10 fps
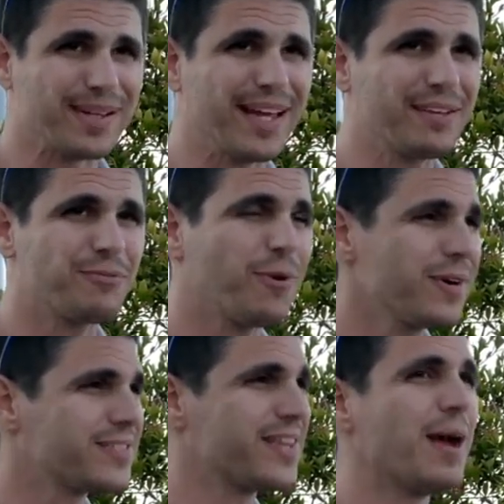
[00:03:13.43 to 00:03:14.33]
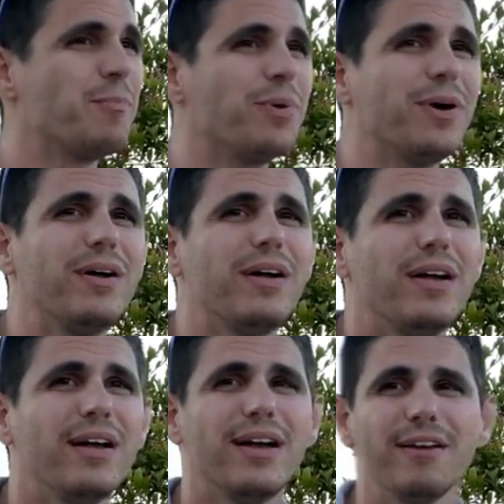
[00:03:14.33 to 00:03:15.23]
Like, for example,
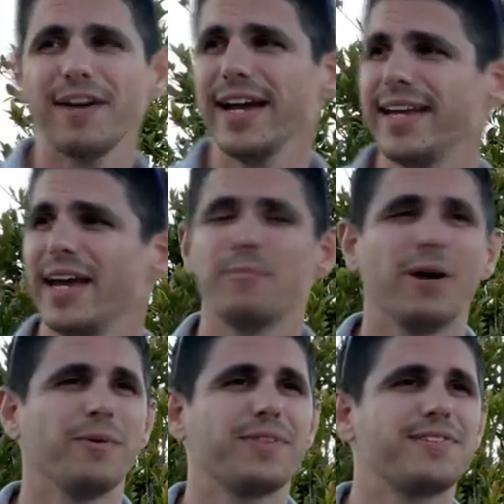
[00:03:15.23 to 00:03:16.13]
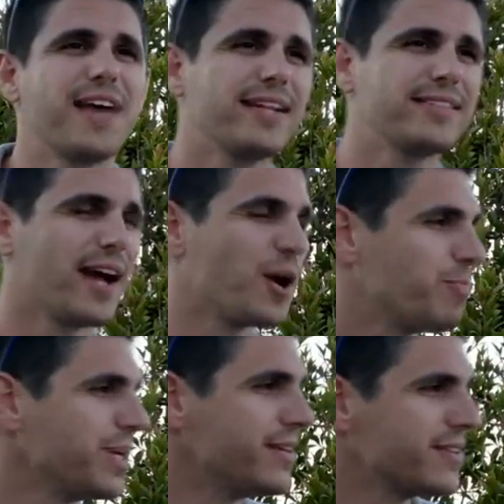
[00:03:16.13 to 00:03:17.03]
if I came out with a satire
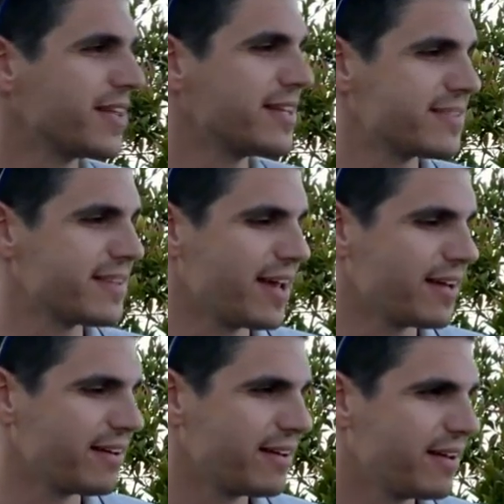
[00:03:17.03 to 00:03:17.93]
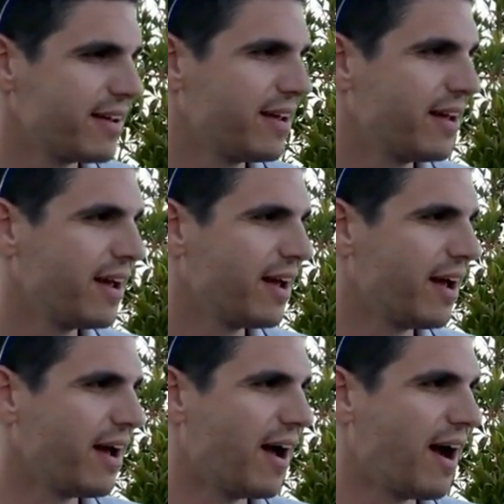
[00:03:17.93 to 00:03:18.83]
piece that said,
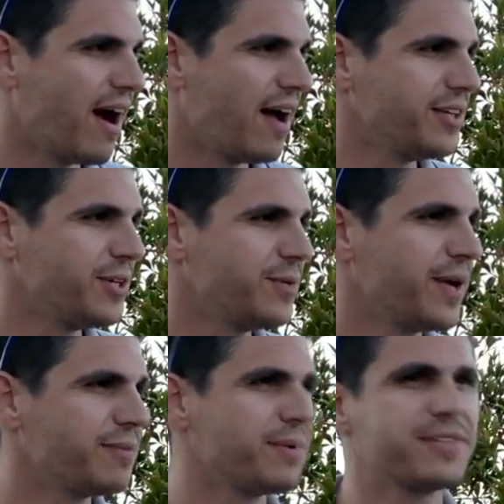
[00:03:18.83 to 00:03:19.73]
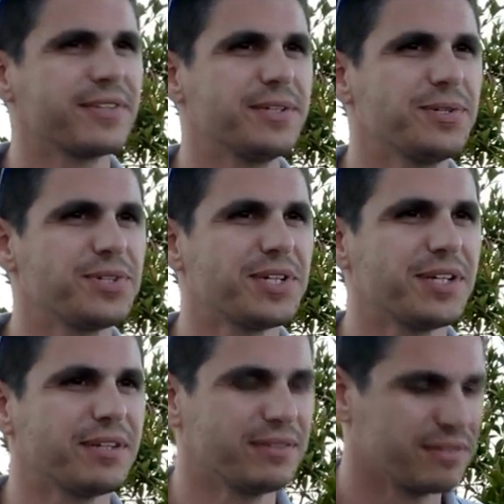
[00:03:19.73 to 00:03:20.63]
UN
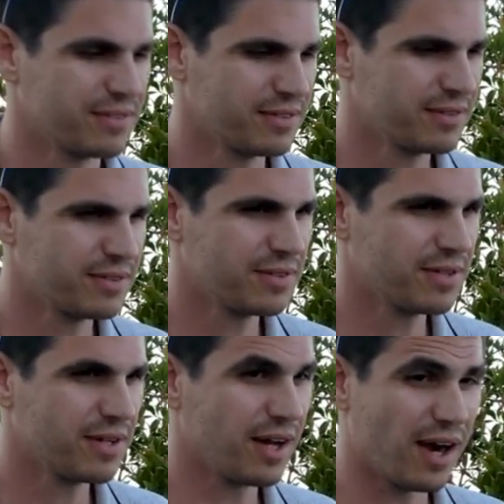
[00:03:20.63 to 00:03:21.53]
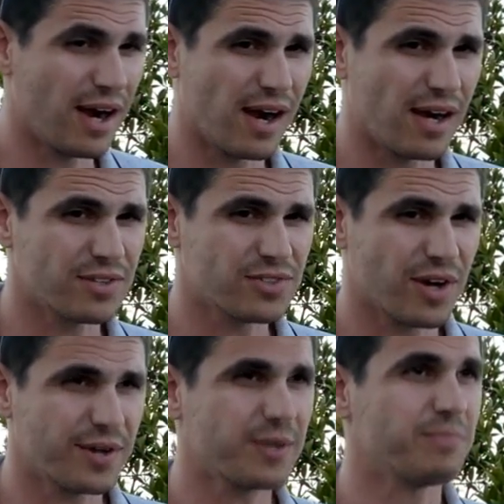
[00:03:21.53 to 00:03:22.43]
resolution
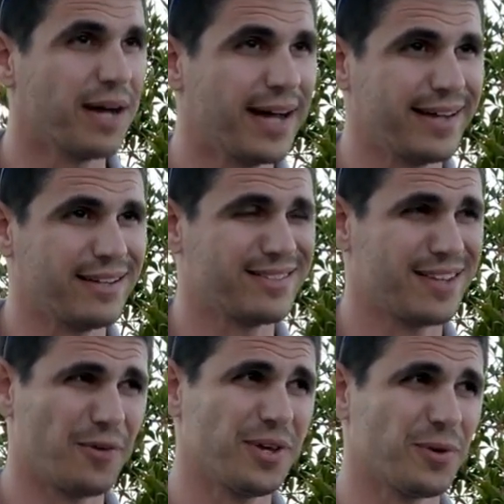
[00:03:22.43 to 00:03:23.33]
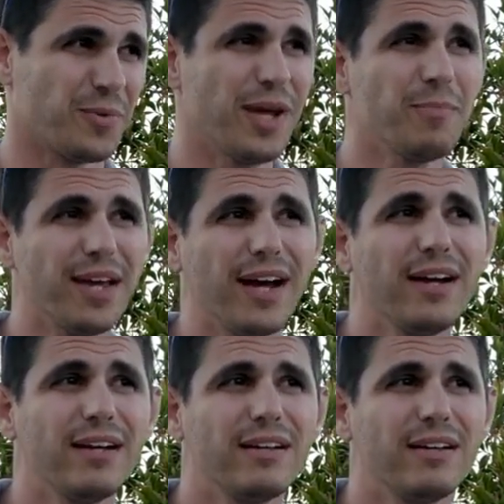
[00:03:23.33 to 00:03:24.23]
started by Saudi Arabia